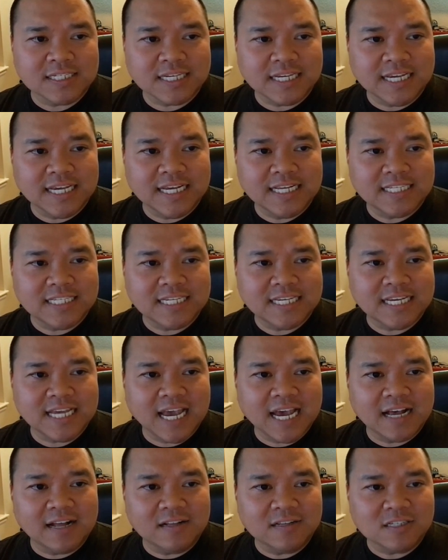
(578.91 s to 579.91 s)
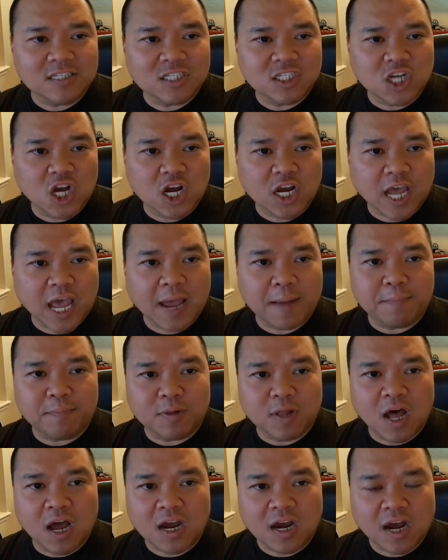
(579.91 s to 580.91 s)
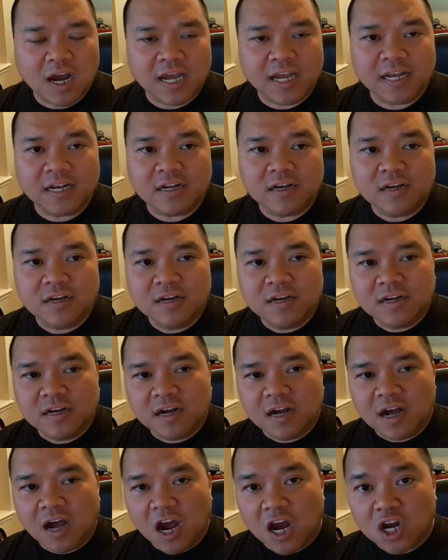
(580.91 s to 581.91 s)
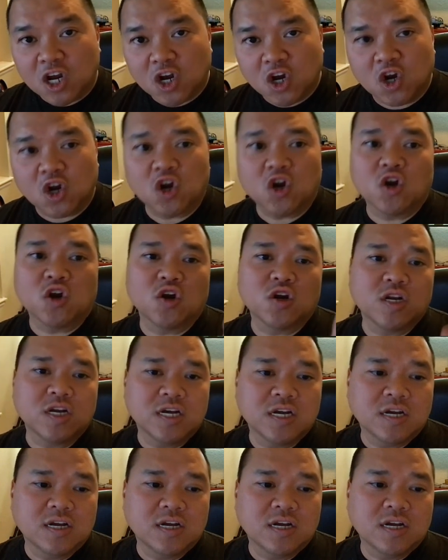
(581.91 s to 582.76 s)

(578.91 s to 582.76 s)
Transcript: ETL stuck at block height occurred,